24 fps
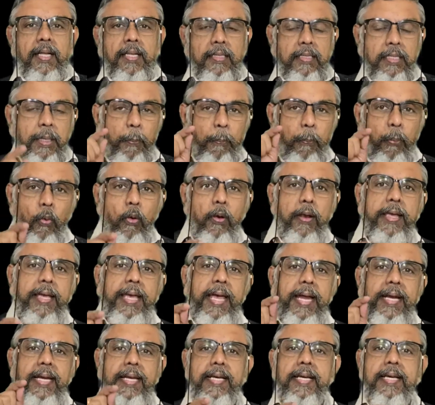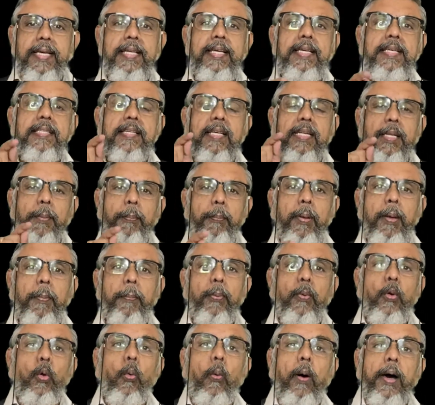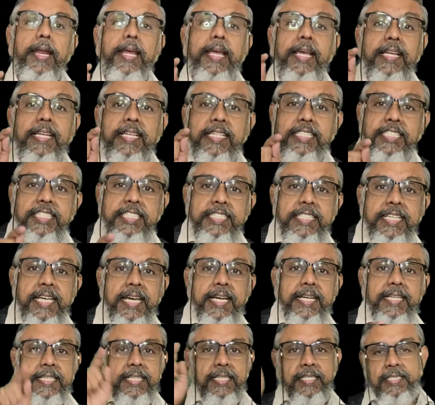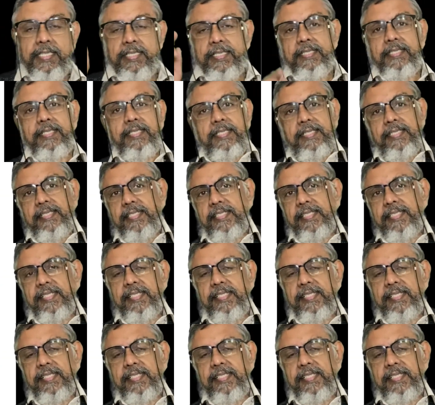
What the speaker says: The pull categories are the people who are initiators.